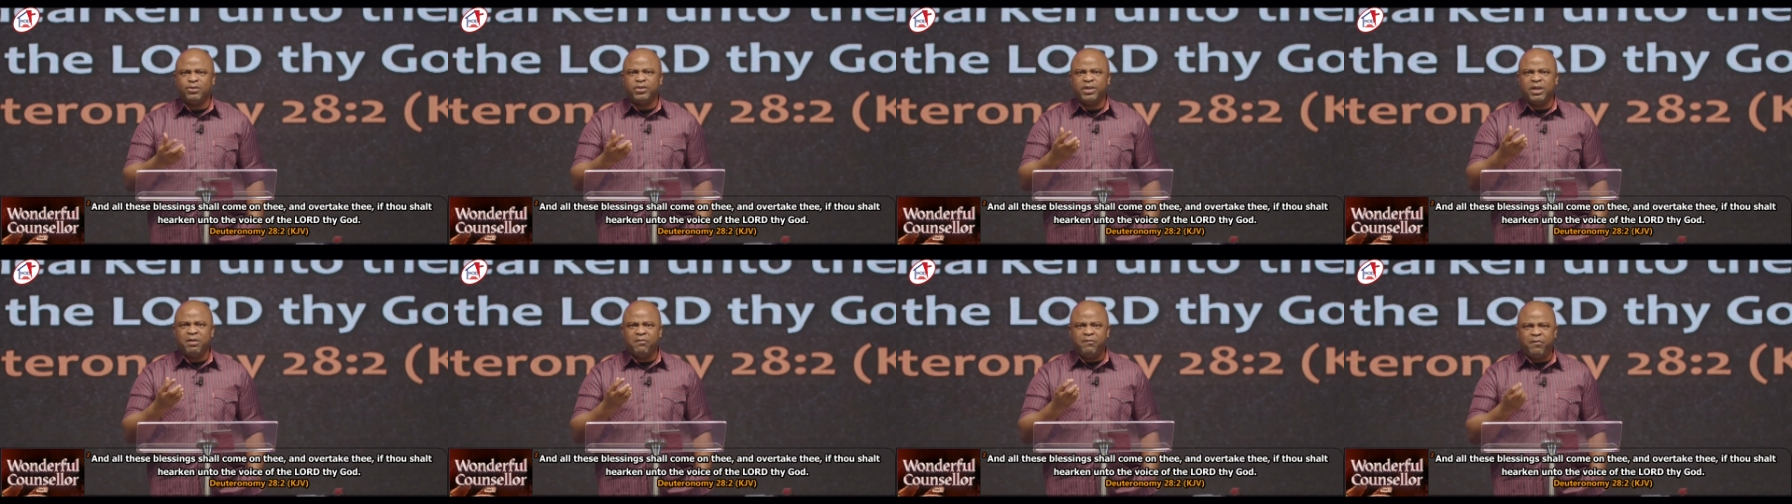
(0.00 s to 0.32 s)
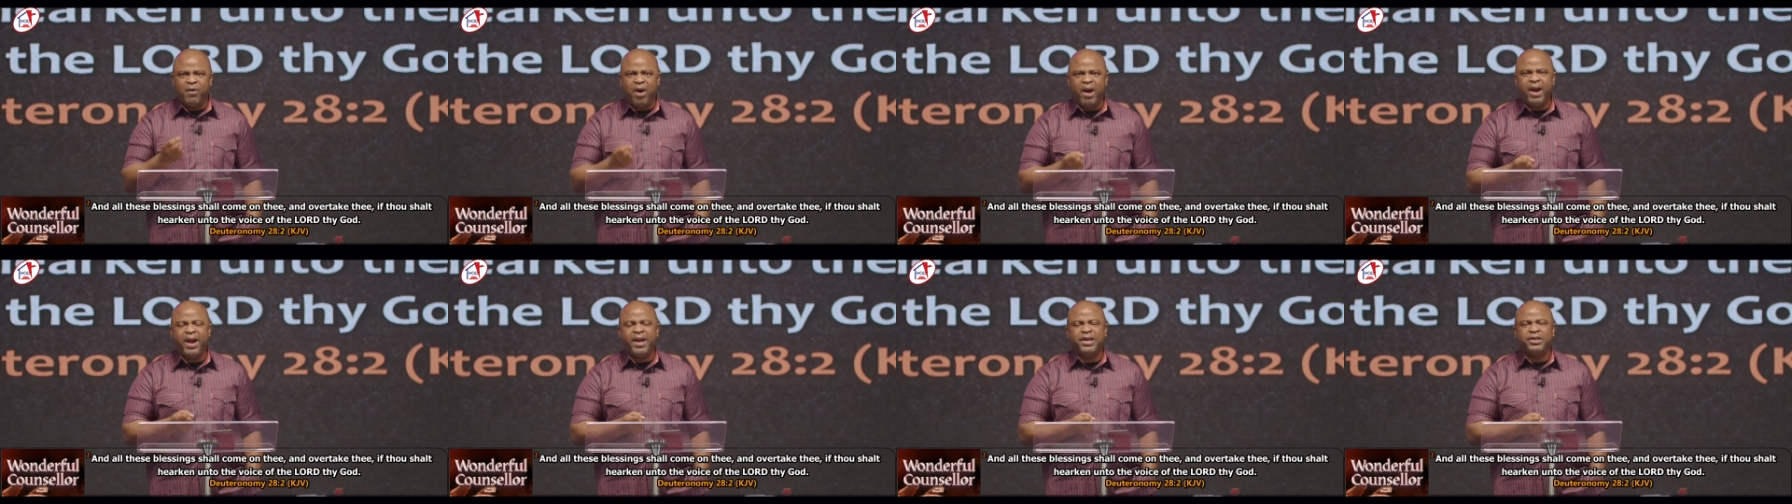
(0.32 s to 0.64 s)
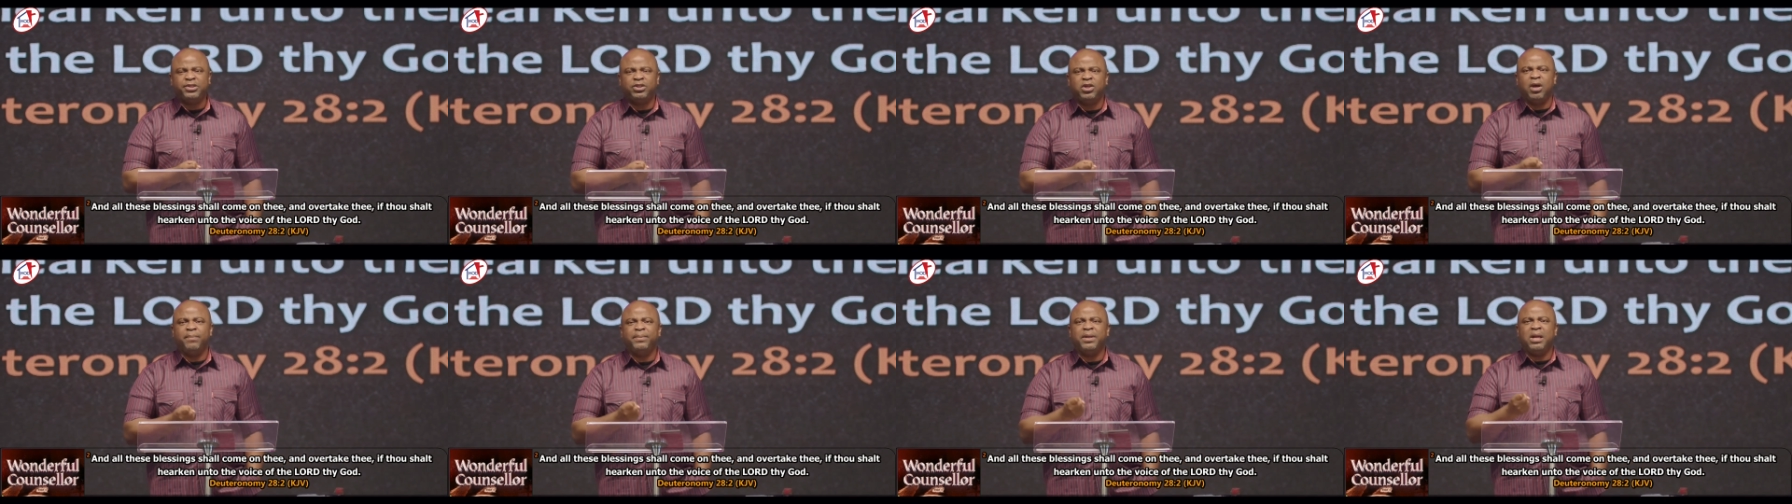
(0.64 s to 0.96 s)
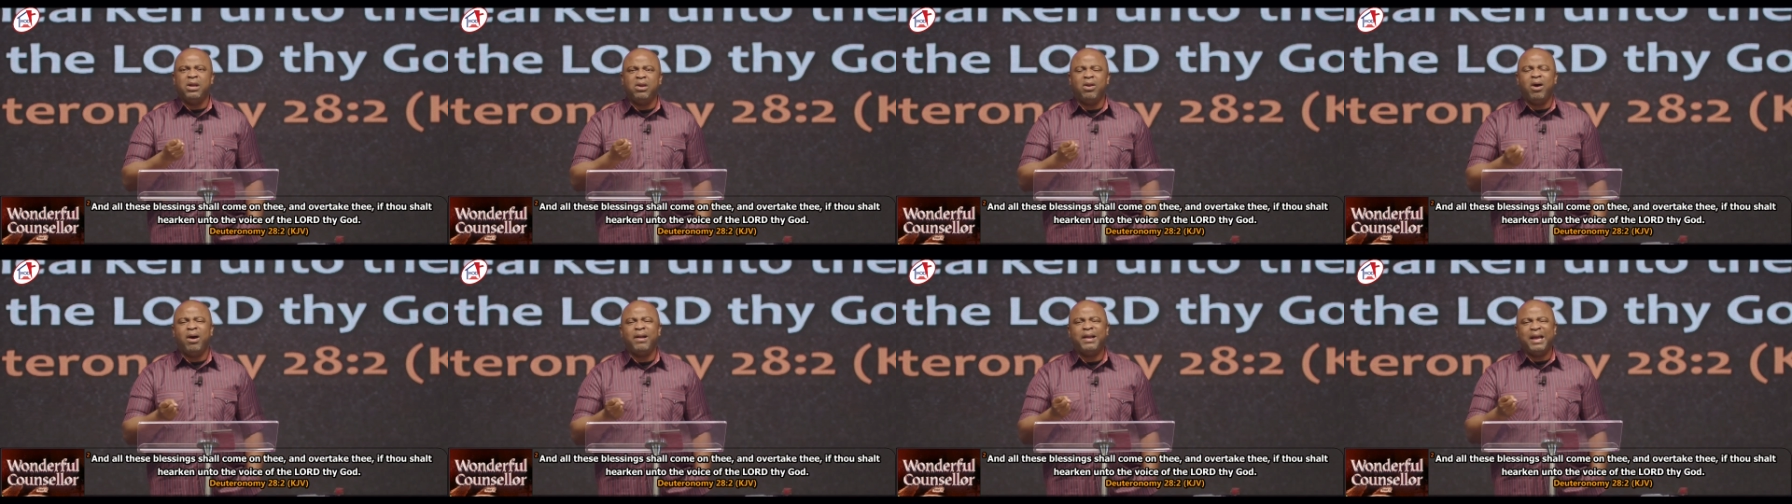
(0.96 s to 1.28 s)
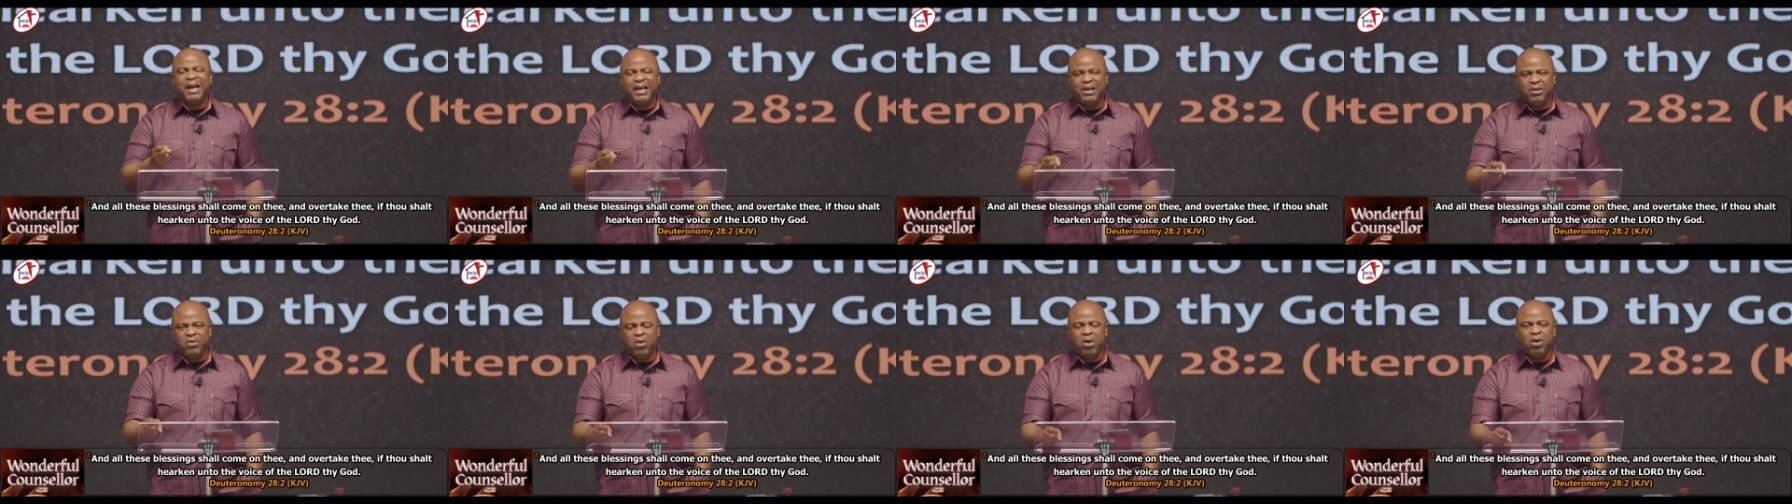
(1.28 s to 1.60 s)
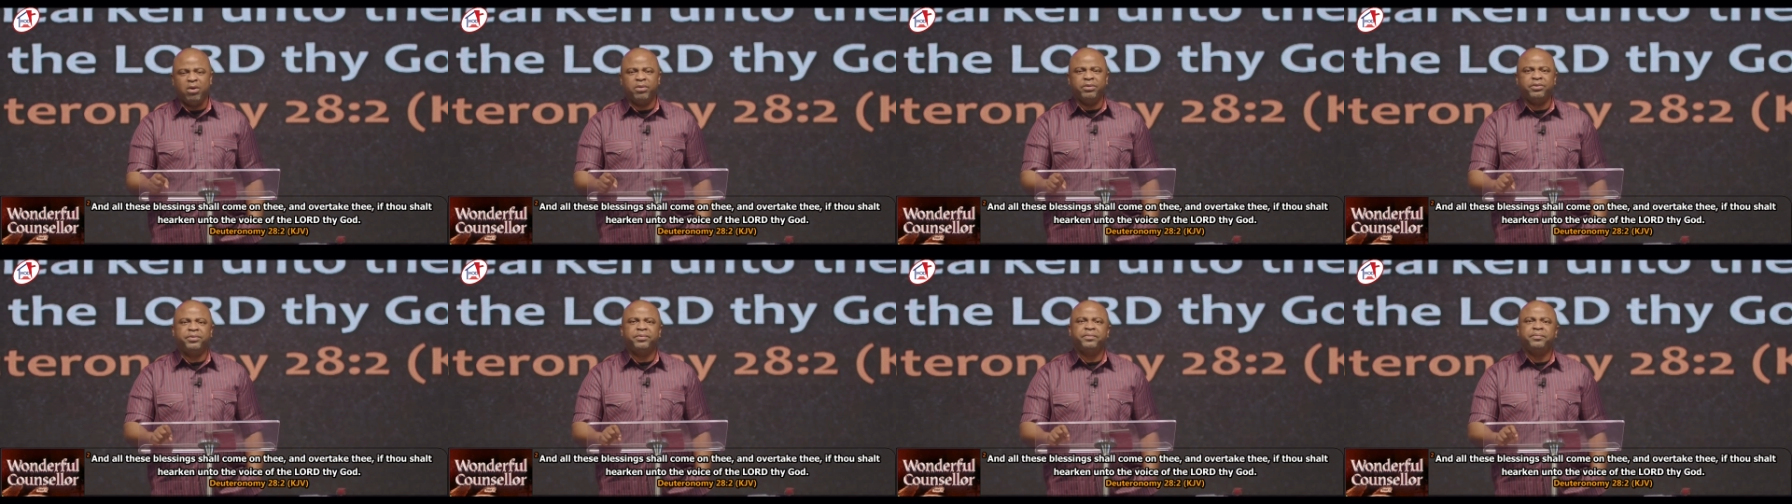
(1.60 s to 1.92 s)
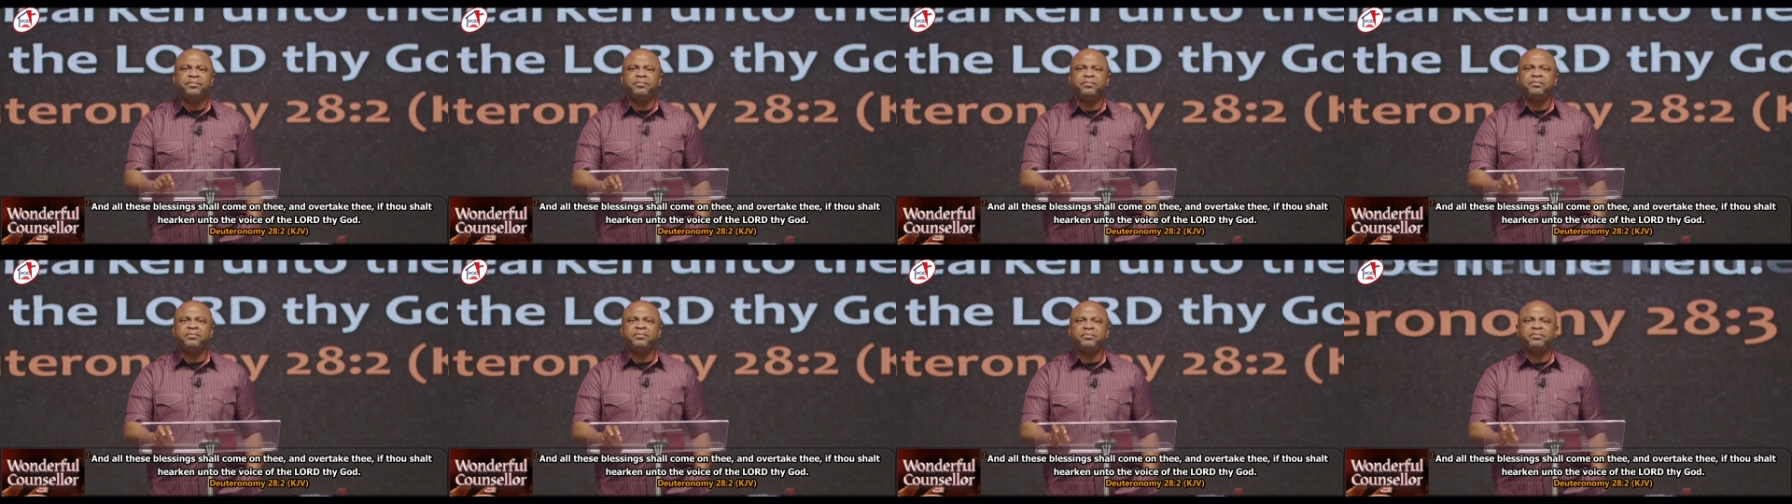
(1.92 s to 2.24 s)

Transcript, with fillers: unto the voice of the Lord thy God.